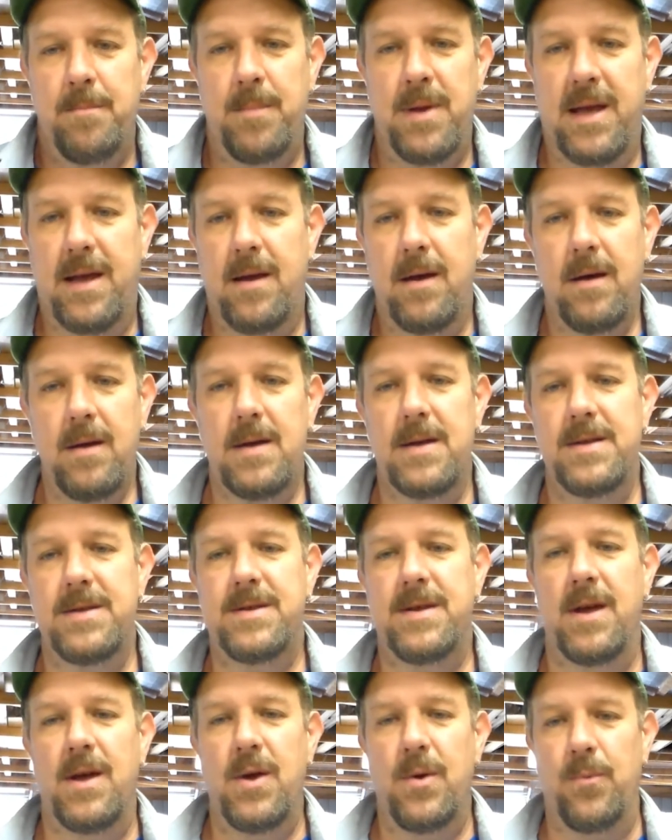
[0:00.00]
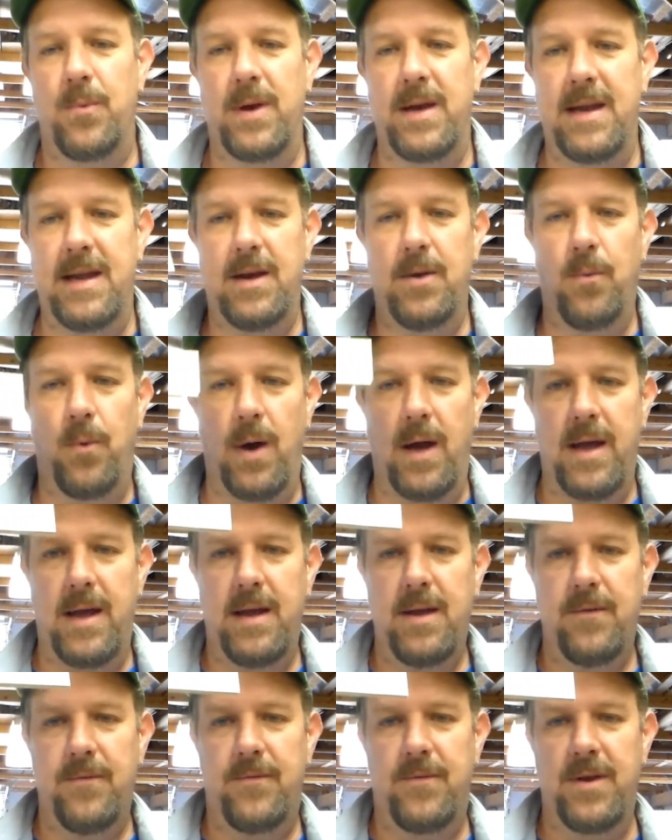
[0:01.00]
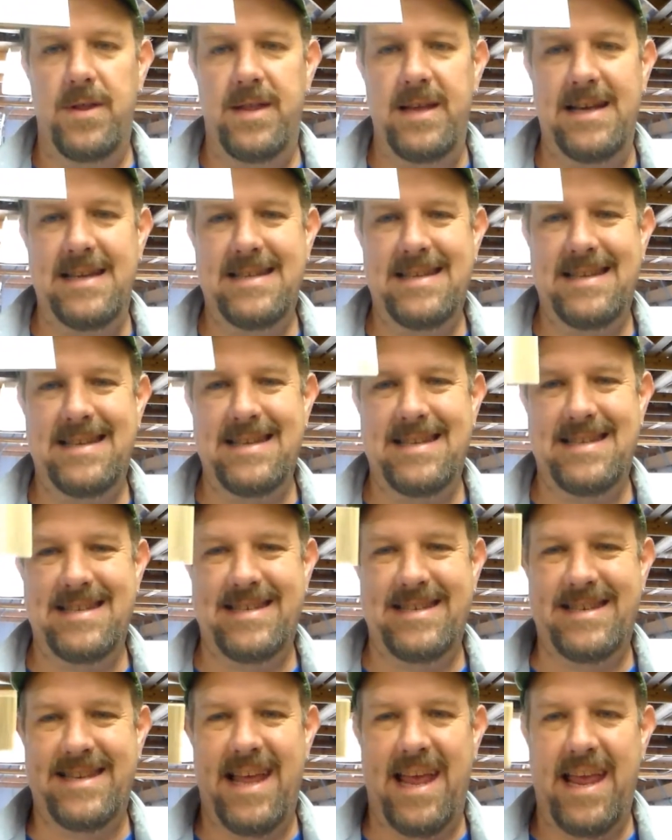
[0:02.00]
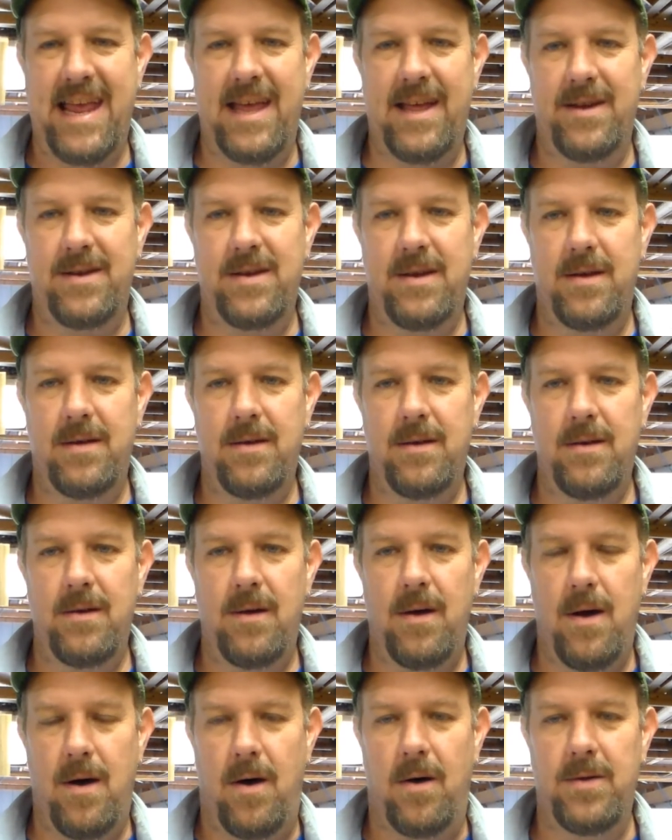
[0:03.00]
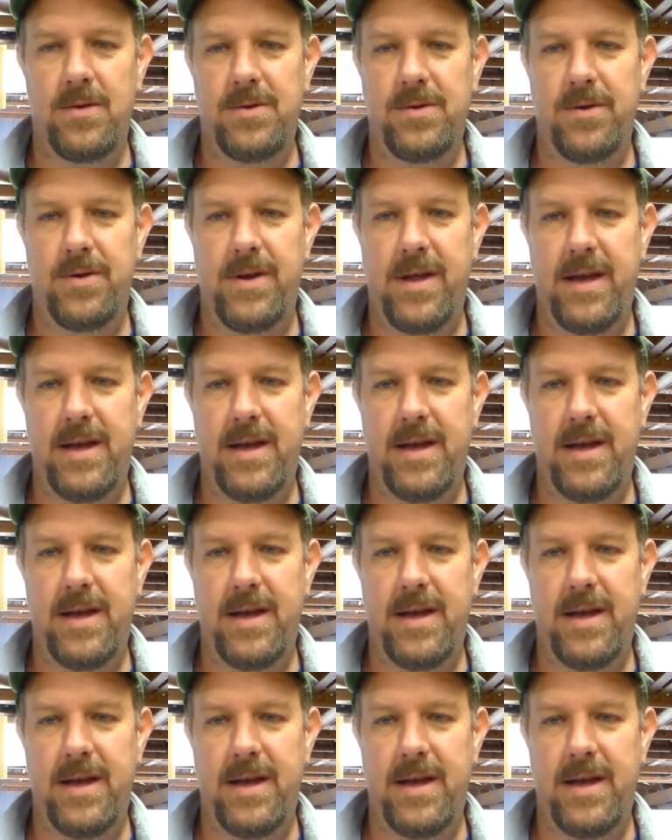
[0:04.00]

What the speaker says: because we need a way for these to stand on your